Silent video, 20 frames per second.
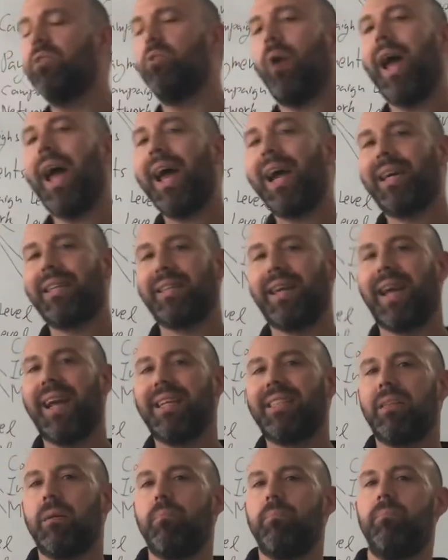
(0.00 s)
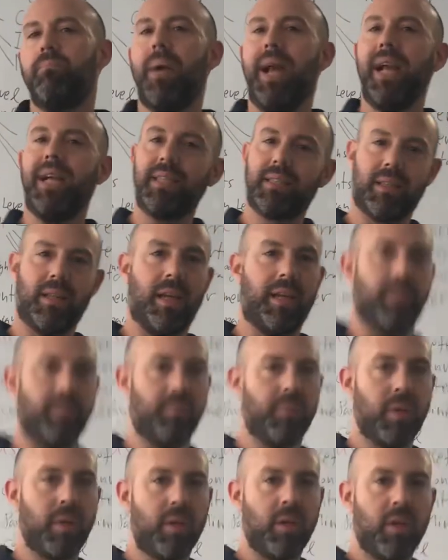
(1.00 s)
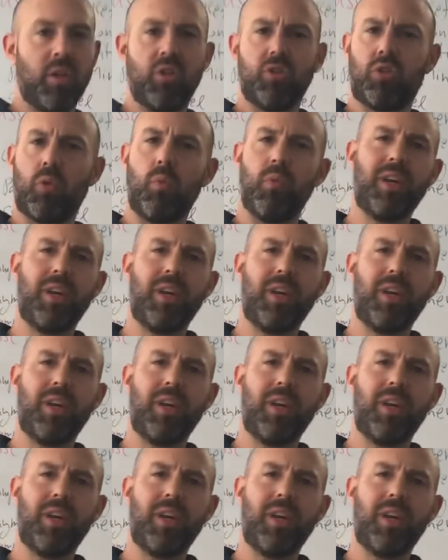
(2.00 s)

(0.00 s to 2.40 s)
to act as a baseline. So